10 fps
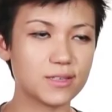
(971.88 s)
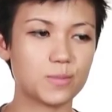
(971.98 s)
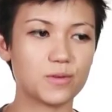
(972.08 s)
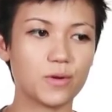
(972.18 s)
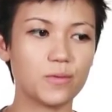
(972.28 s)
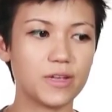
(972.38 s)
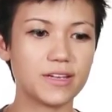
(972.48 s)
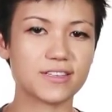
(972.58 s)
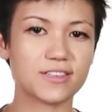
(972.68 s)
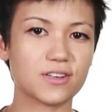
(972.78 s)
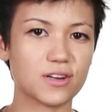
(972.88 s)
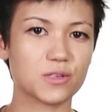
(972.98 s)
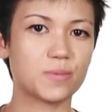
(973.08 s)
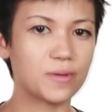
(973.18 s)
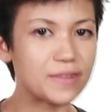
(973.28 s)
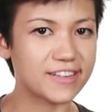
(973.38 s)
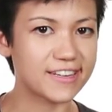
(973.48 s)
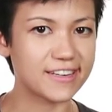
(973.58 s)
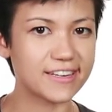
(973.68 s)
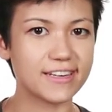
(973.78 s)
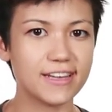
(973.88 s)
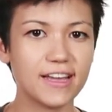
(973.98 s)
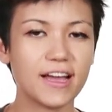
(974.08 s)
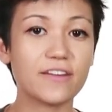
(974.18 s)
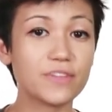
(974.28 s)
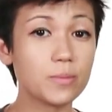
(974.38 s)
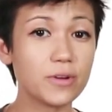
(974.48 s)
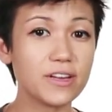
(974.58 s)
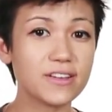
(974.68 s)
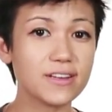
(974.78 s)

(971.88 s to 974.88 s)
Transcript: It's been 1 week since our experiment ended. I feel pretty